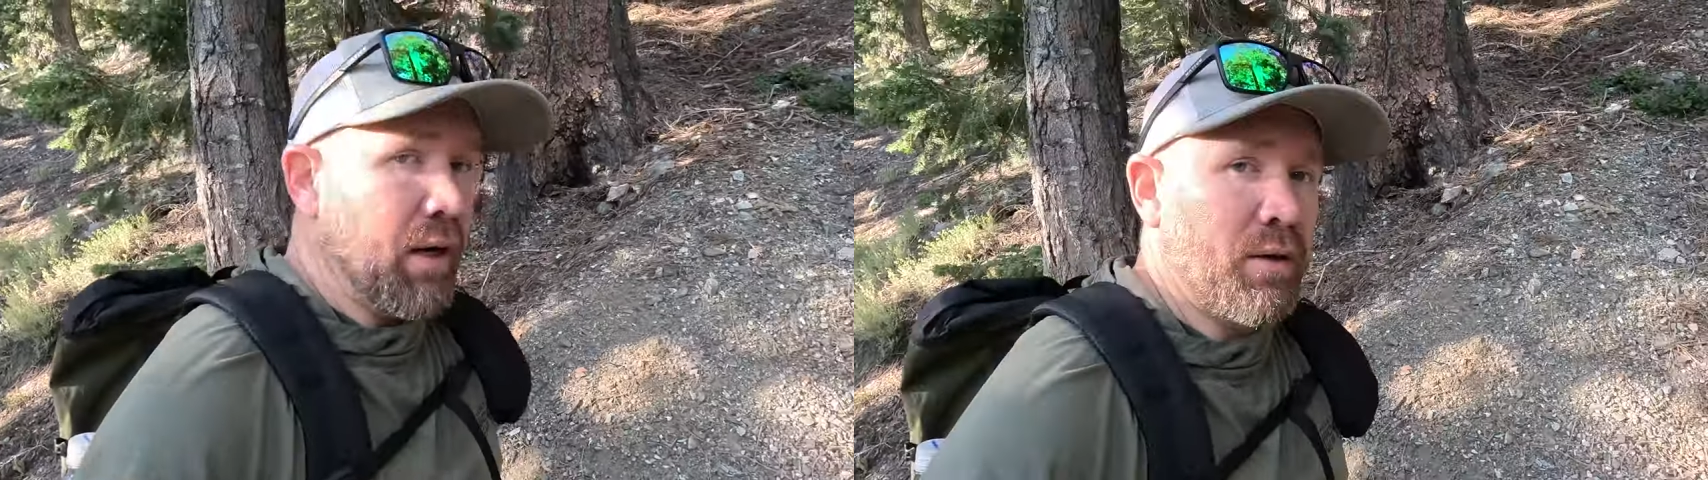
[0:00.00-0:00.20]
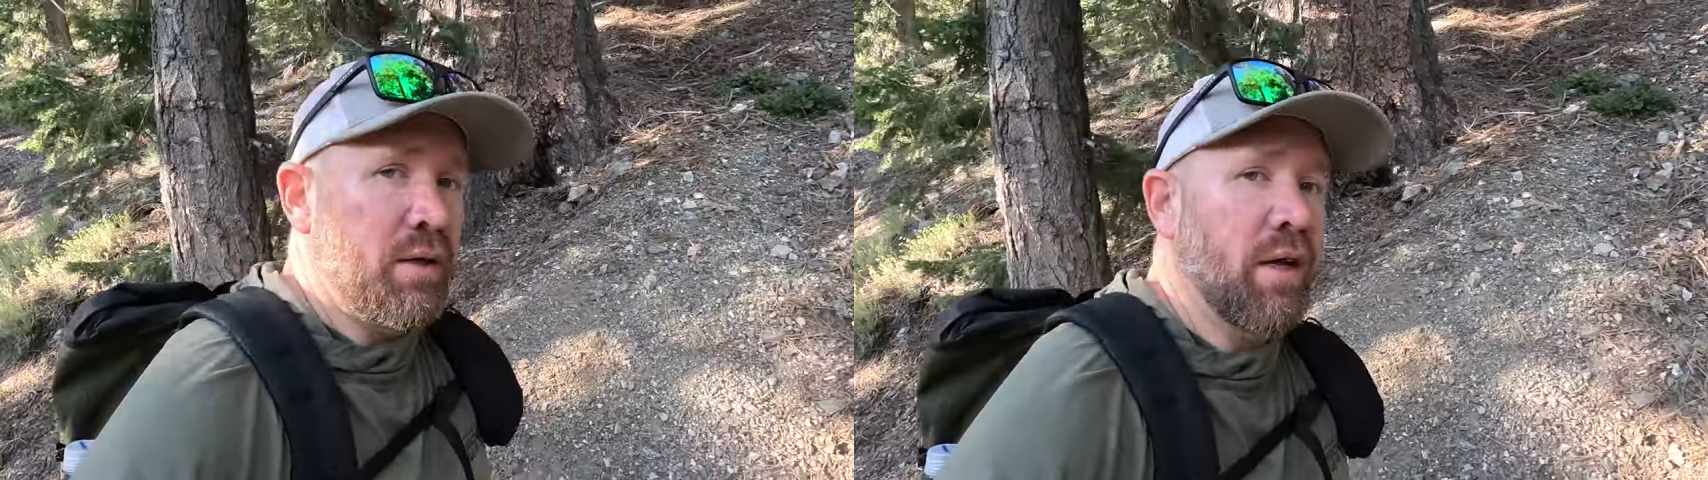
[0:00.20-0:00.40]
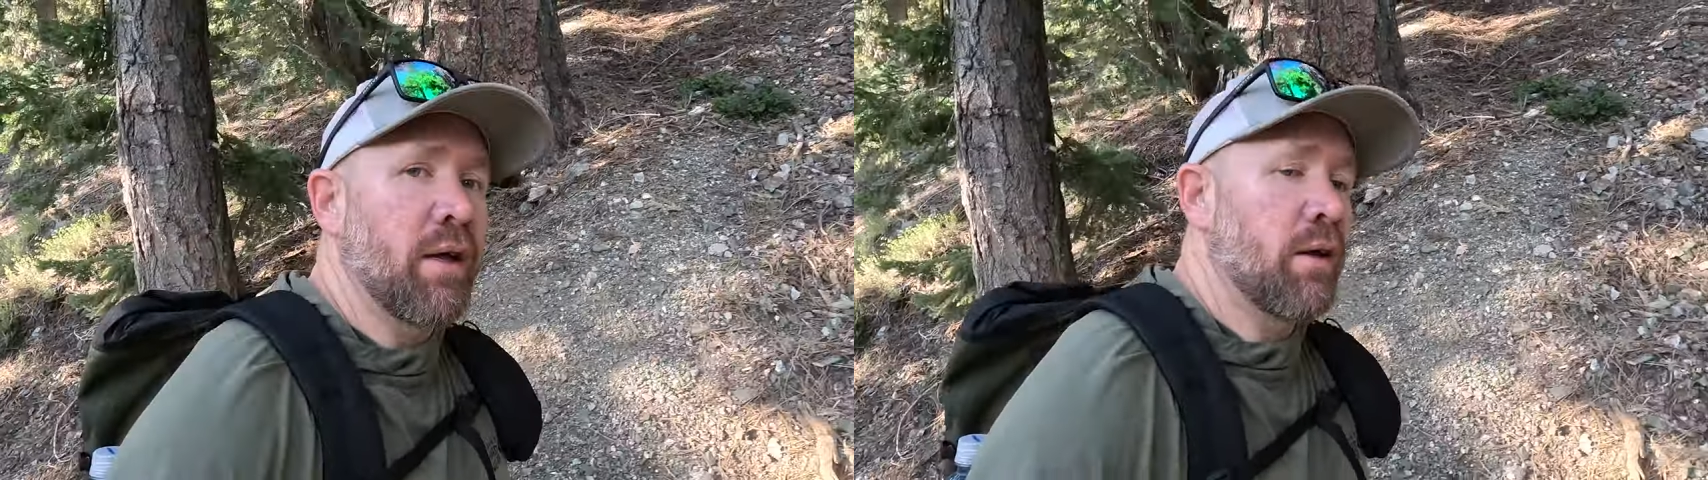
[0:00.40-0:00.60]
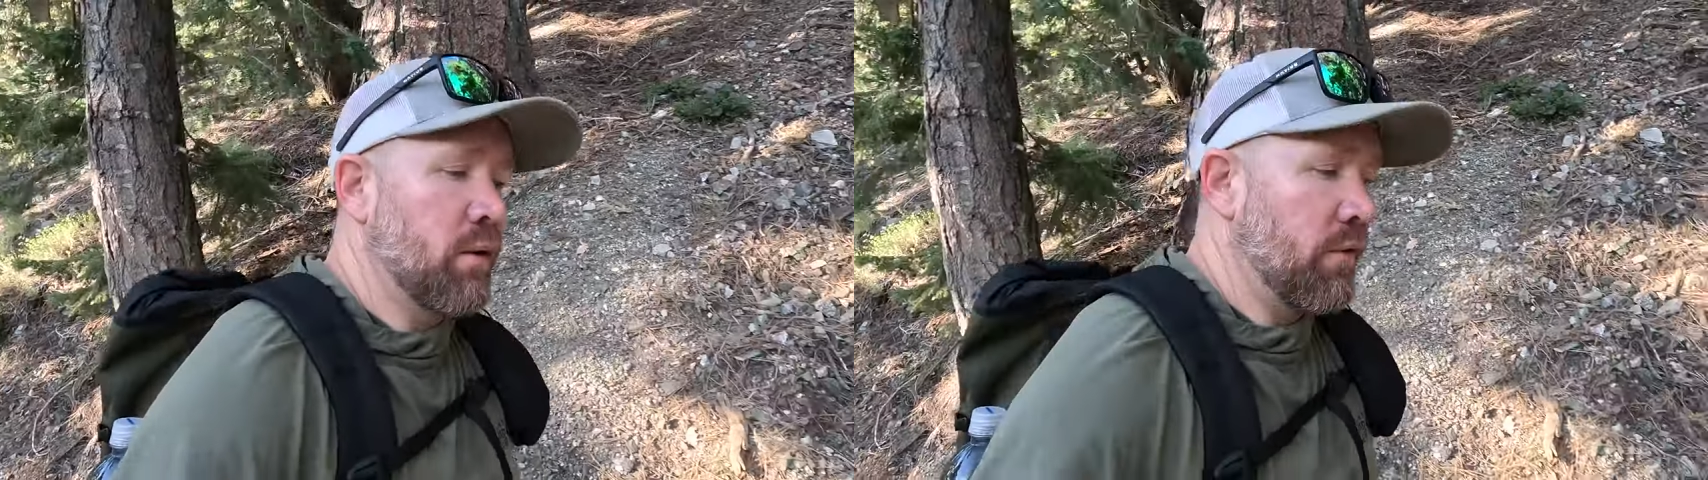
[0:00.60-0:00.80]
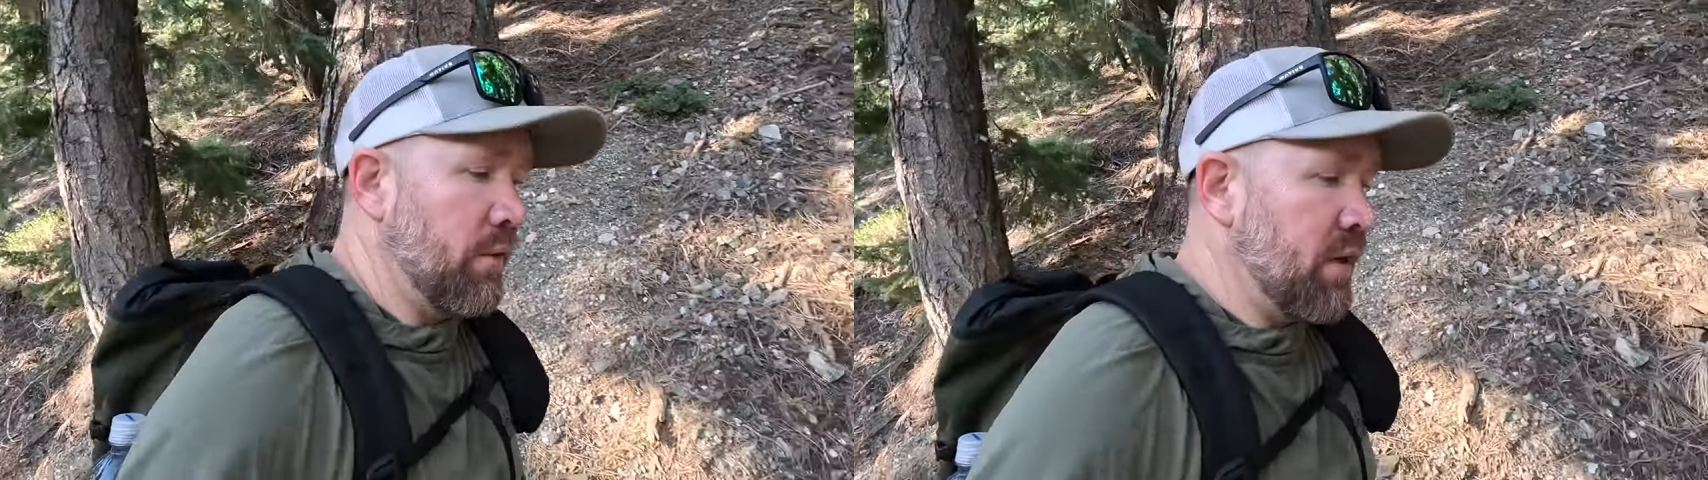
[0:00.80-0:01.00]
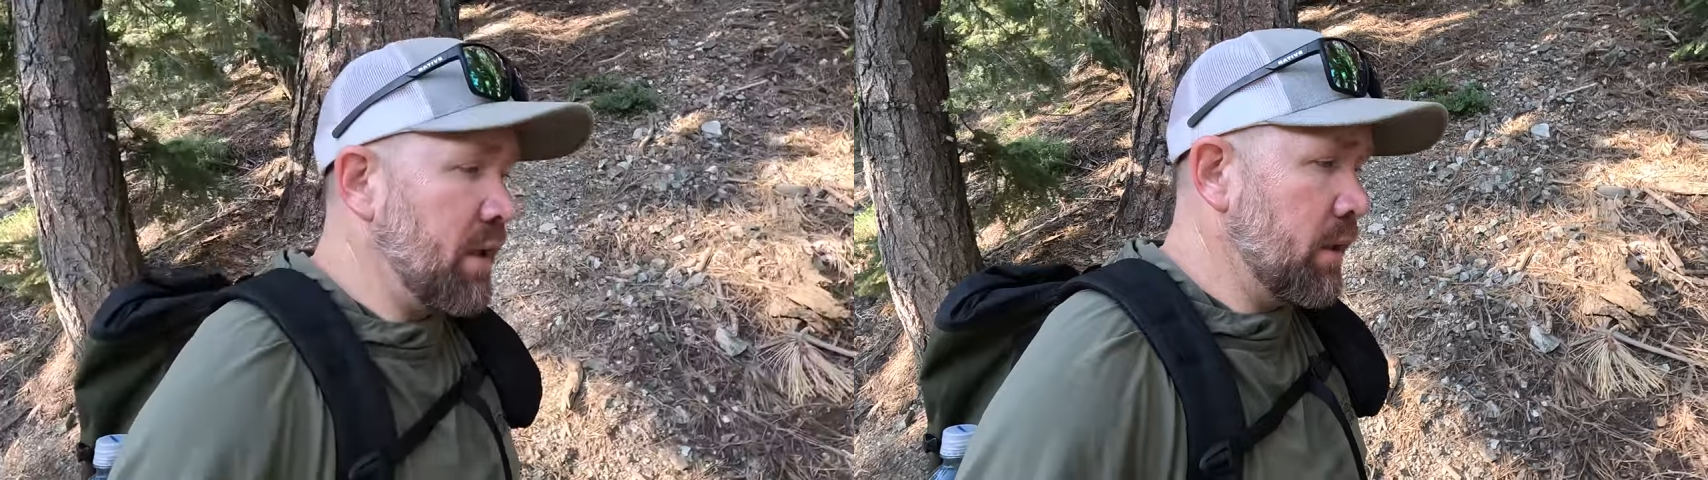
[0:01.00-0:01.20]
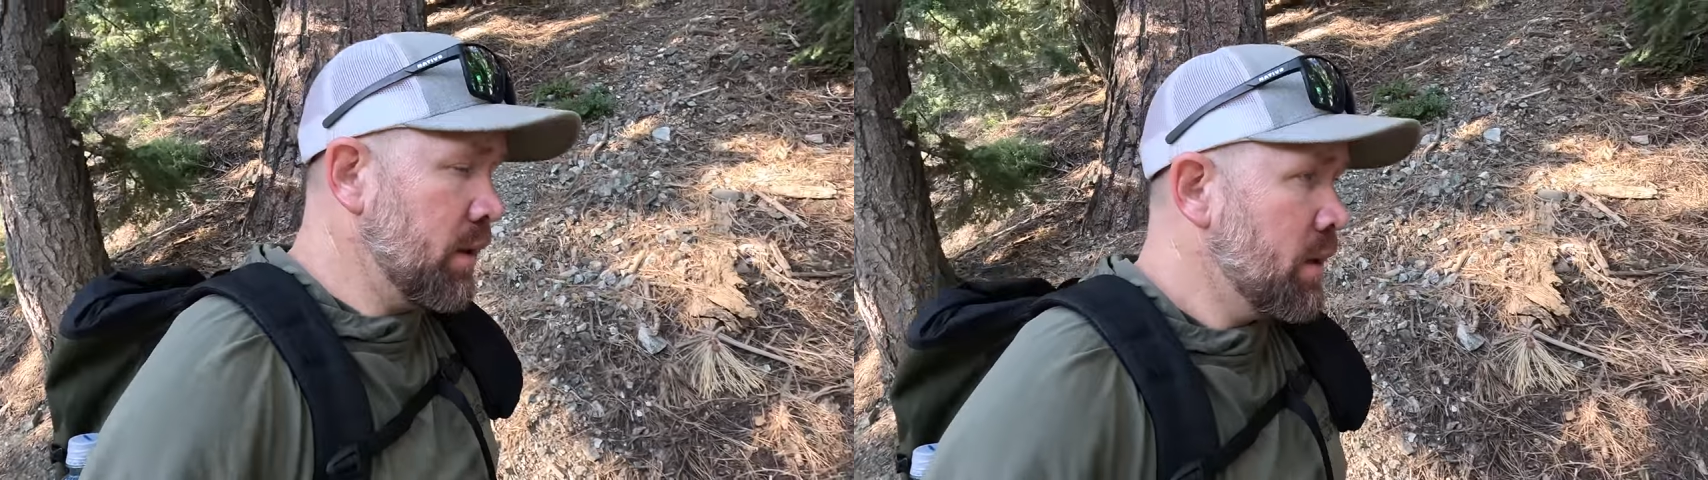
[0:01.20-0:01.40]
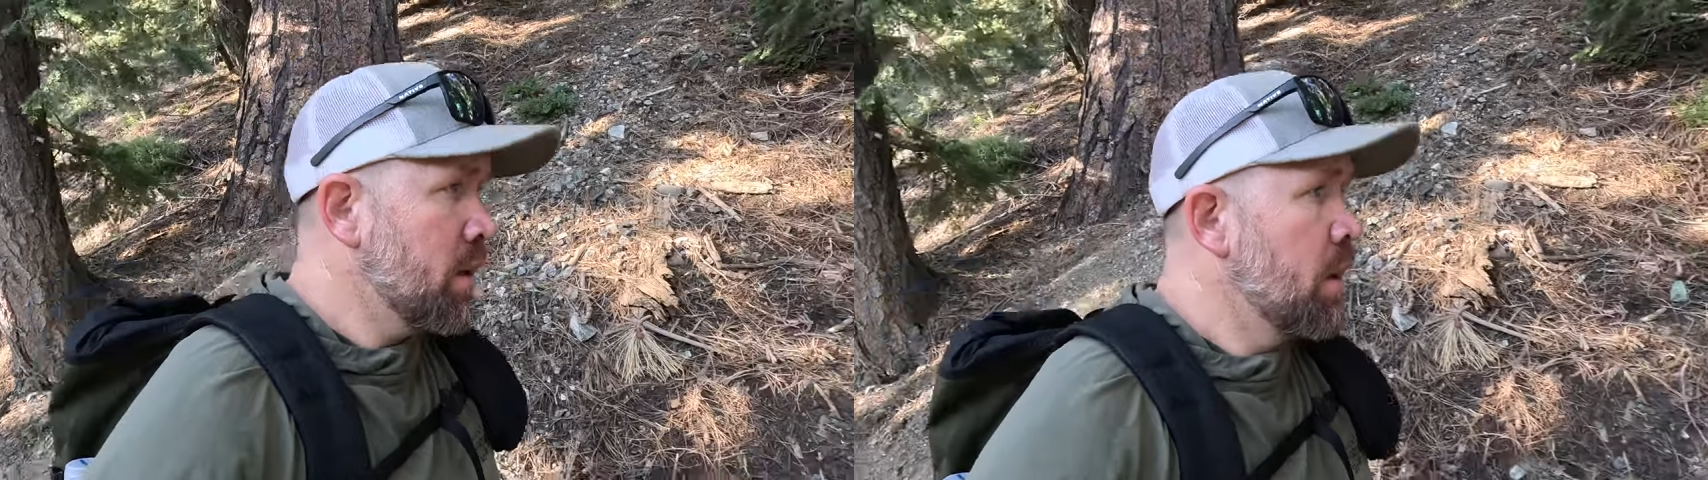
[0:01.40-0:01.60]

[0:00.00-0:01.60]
110, 115.